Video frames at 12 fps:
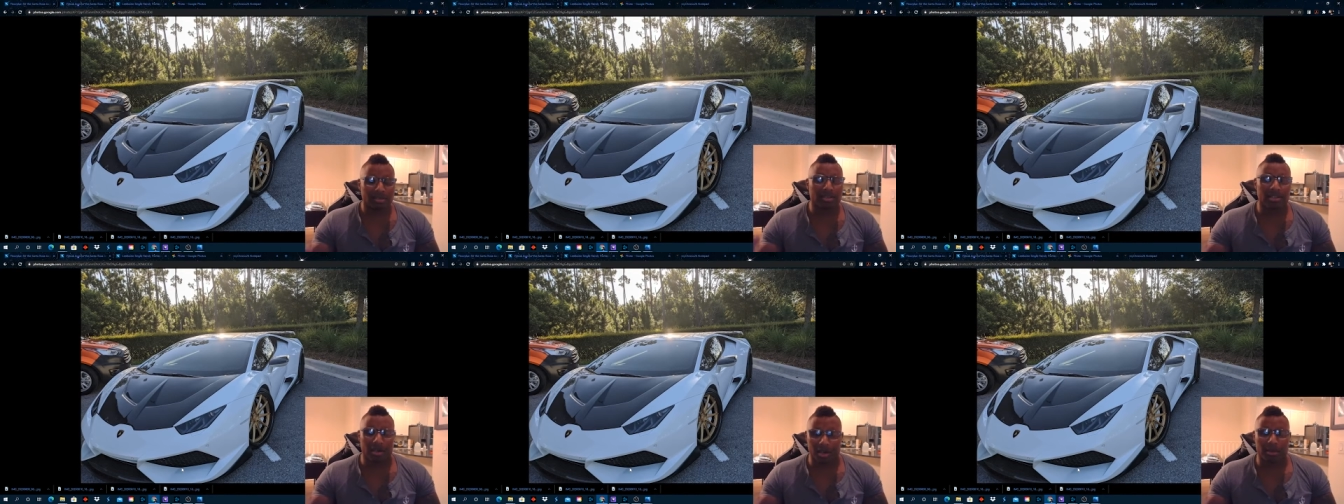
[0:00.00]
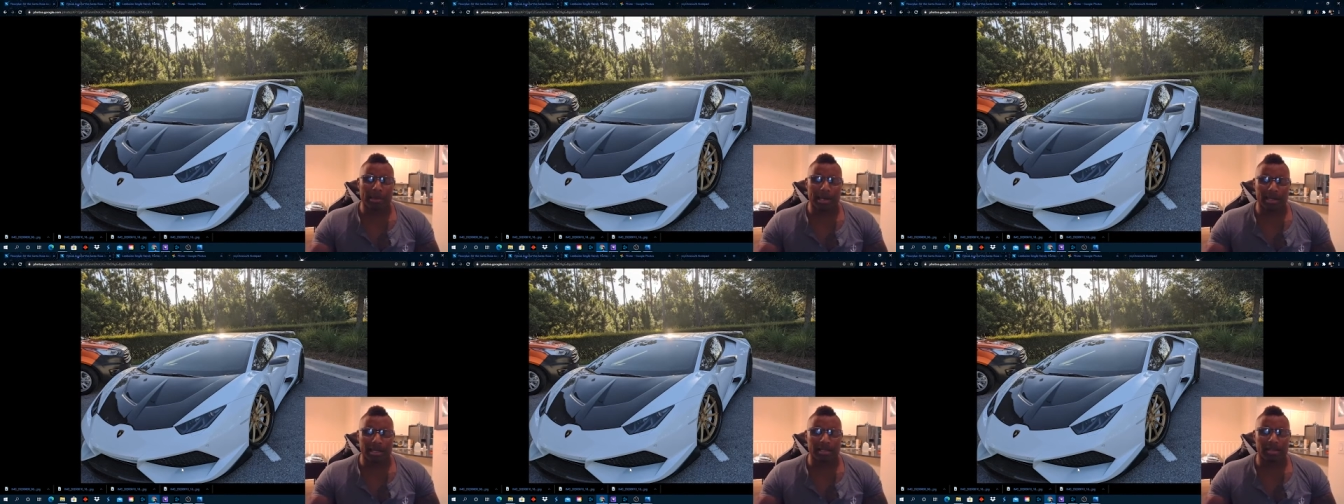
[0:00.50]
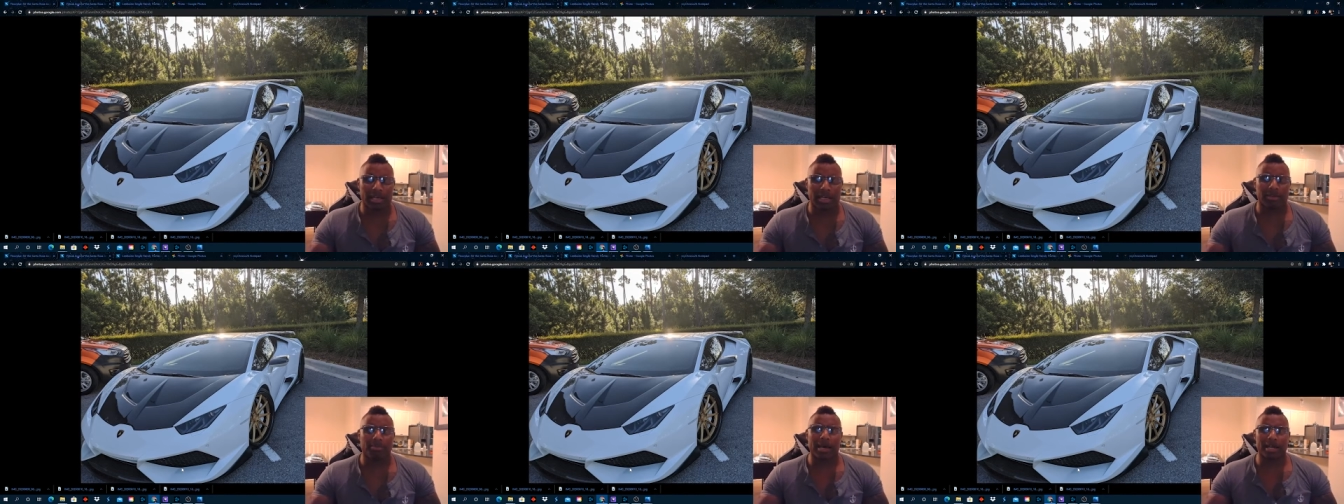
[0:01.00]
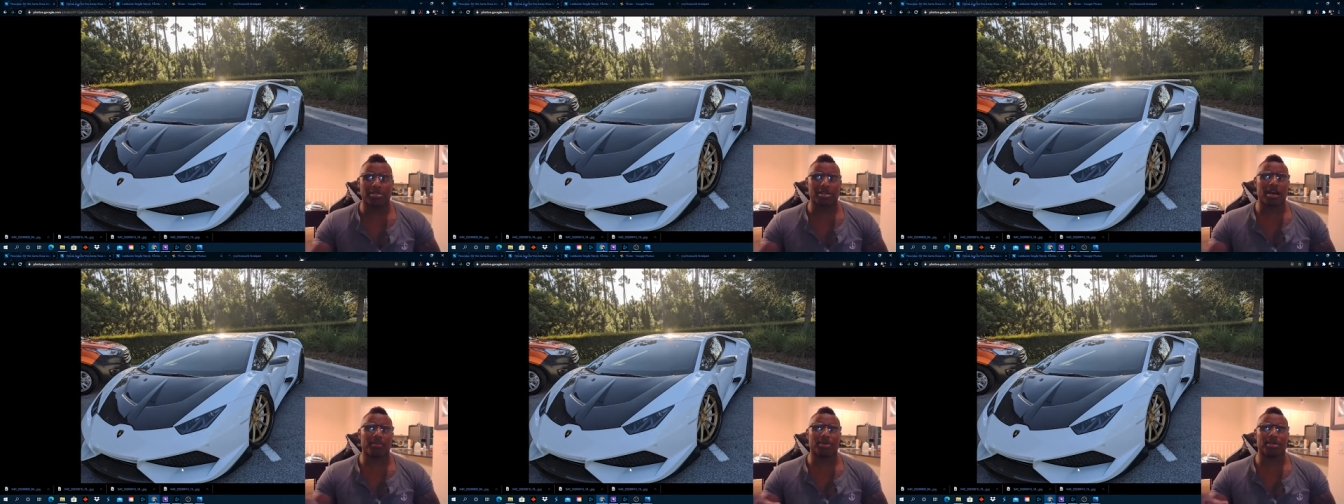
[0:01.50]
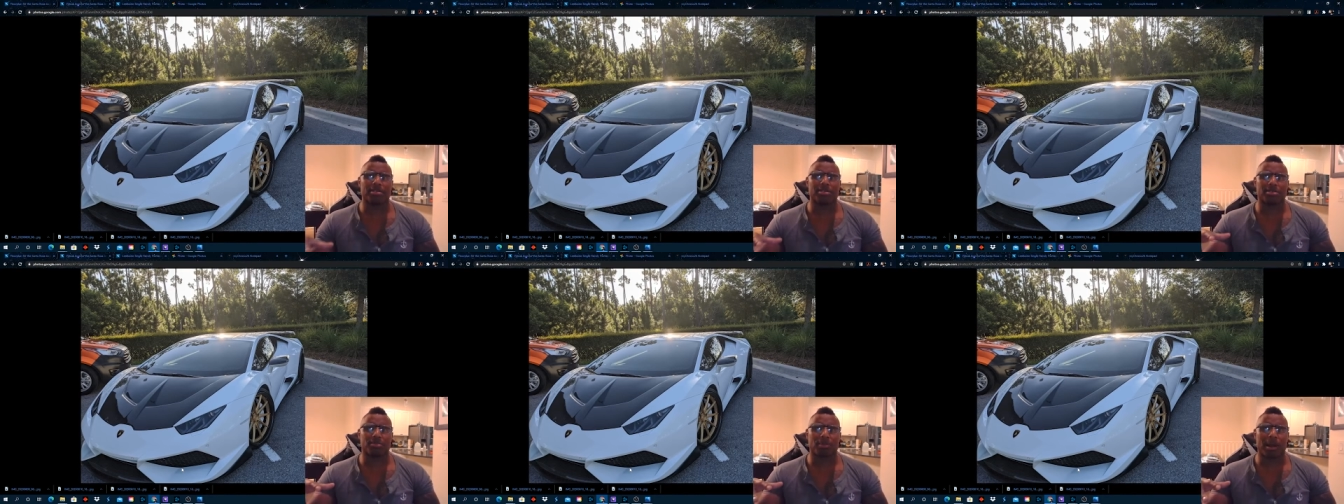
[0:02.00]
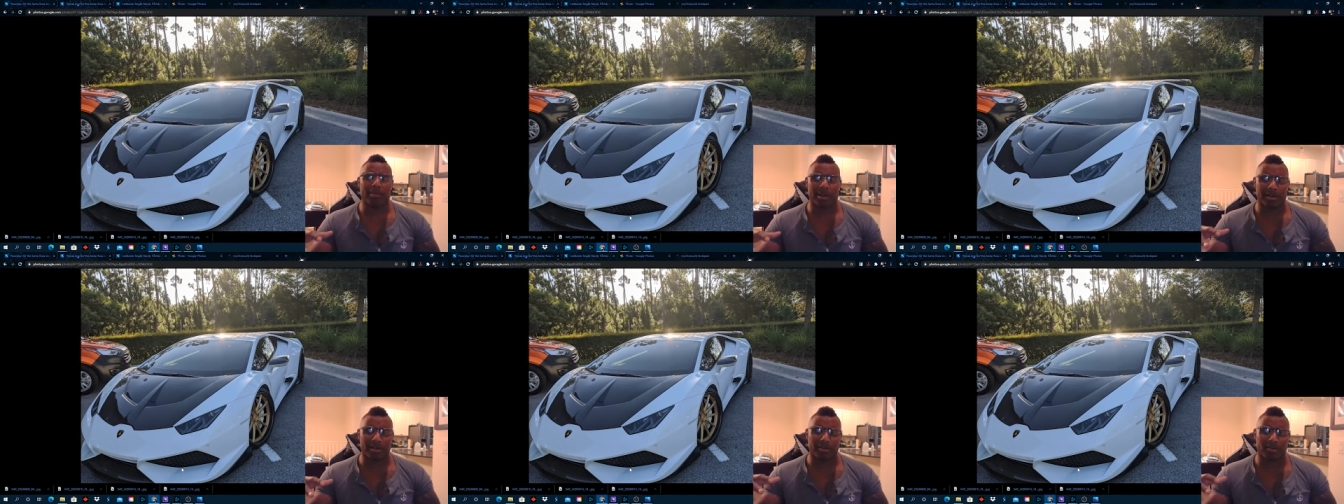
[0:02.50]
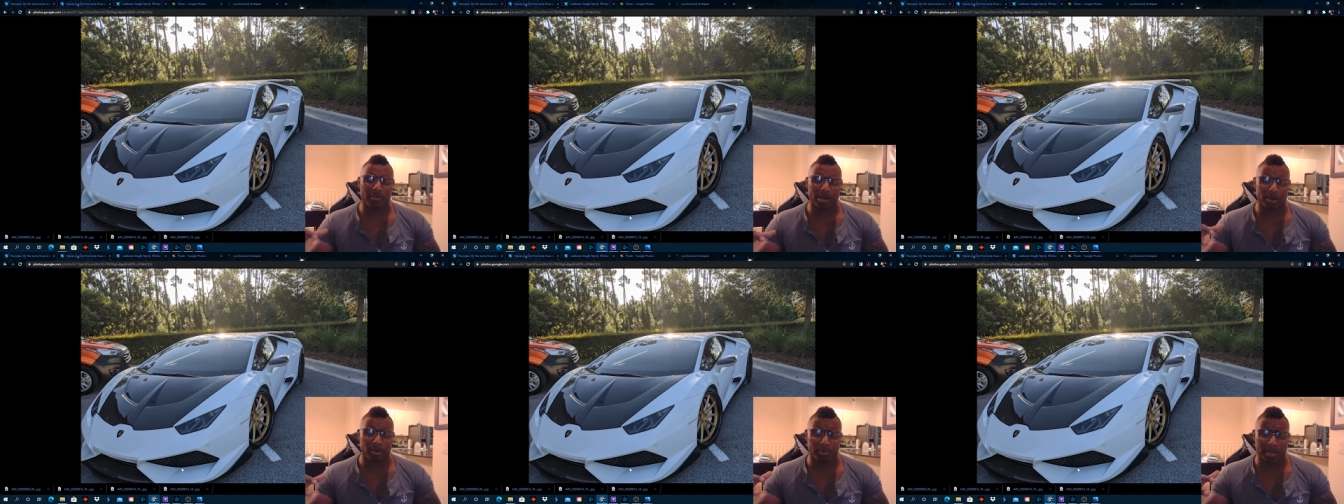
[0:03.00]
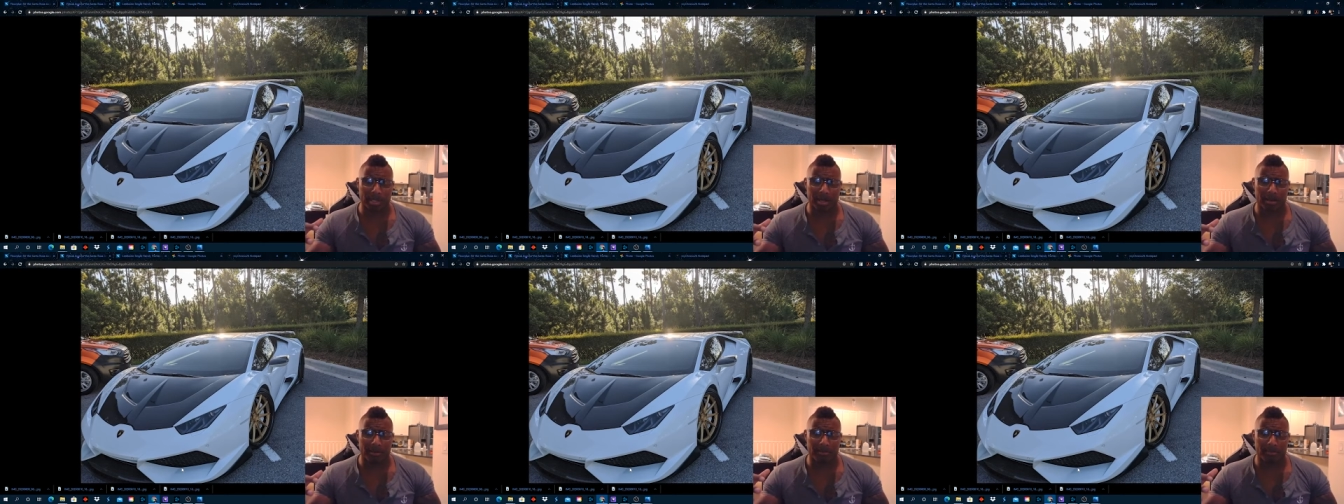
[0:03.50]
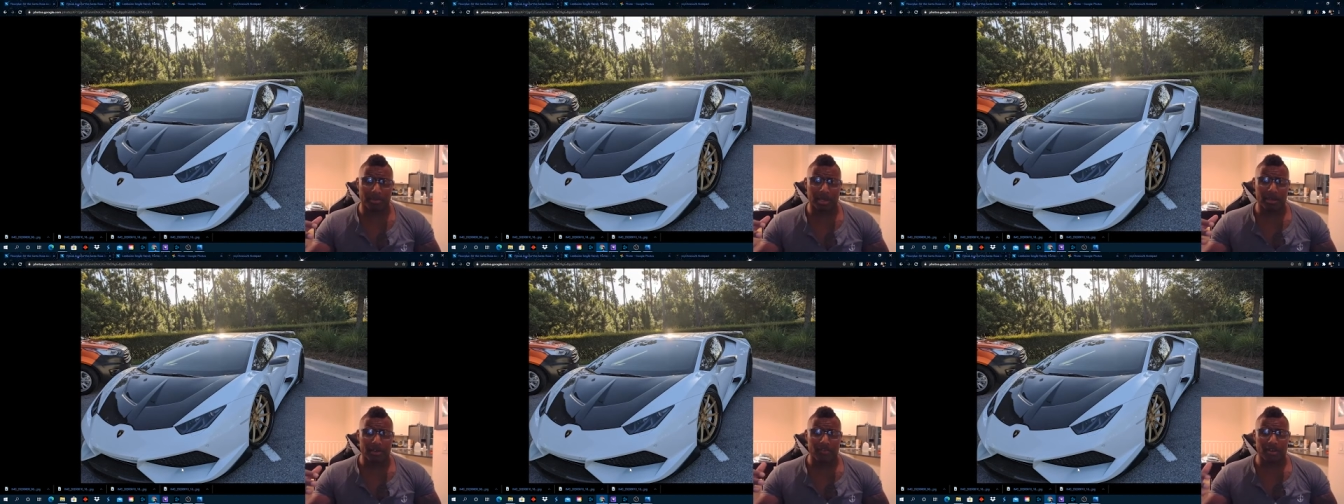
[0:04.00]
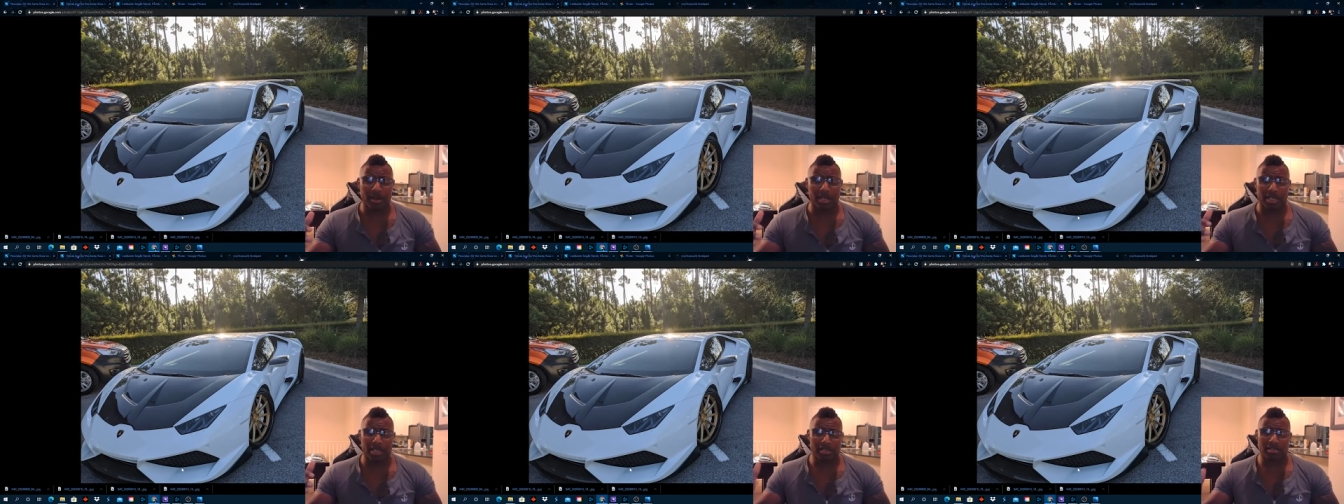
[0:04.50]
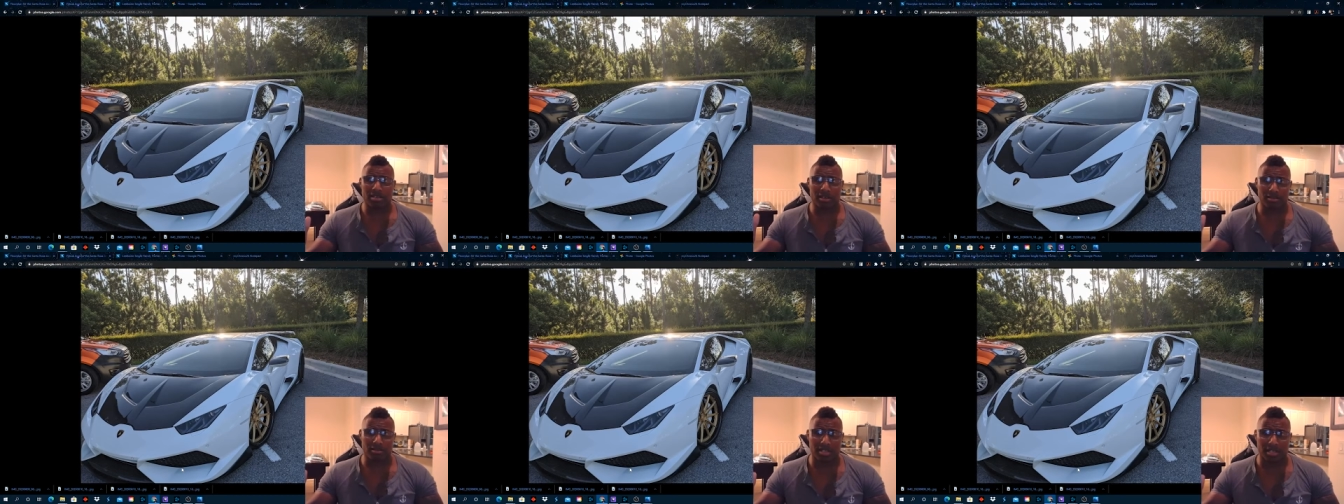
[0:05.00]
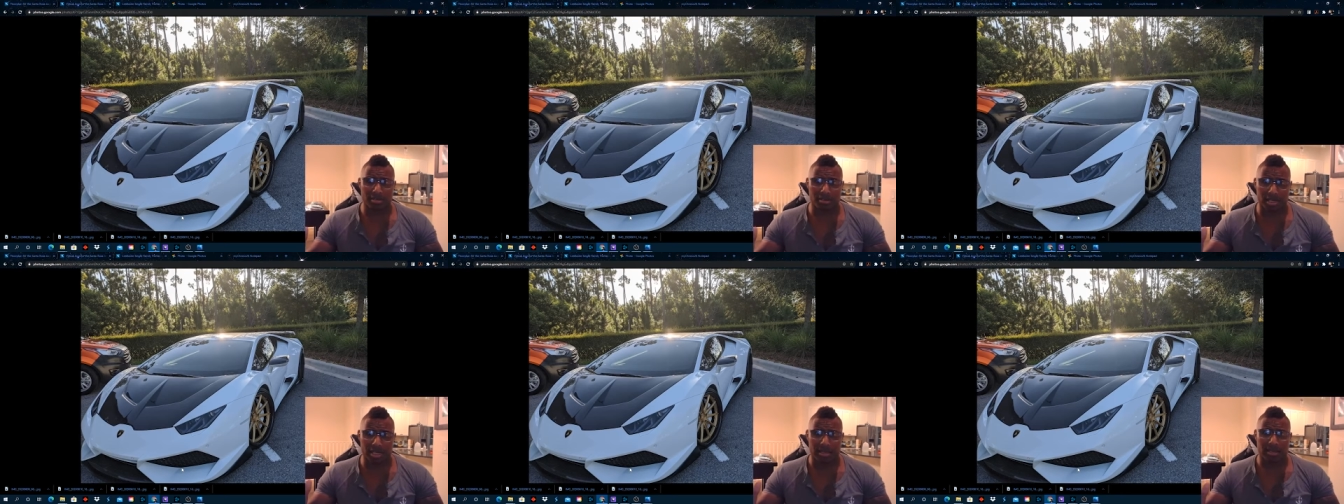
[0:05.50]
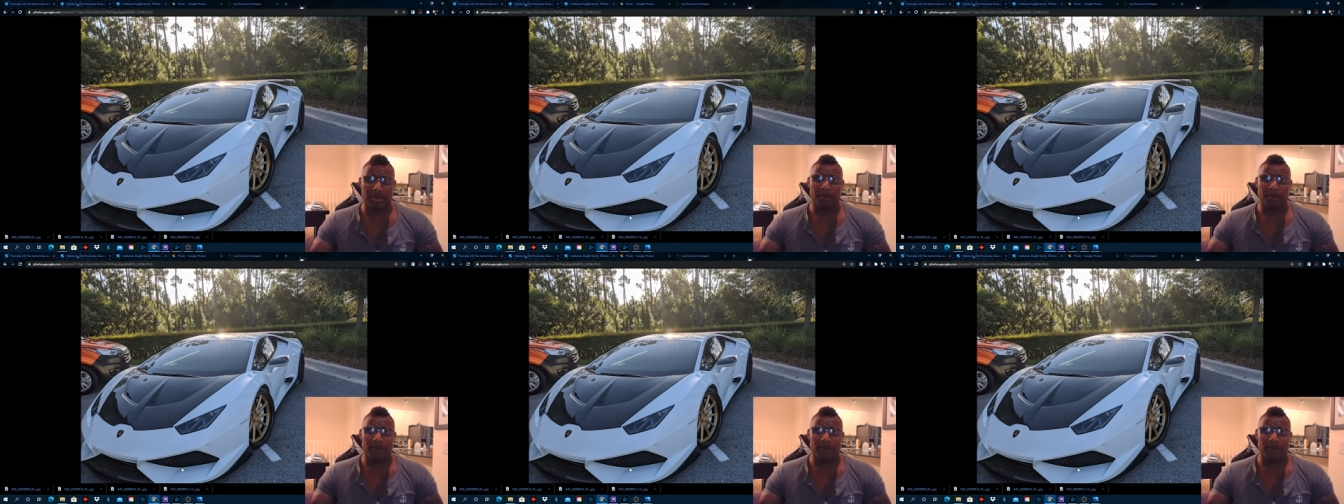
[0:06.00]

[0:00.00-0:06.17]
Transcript: thought about it, like my job is primarily remote, but I'm very East Coast centric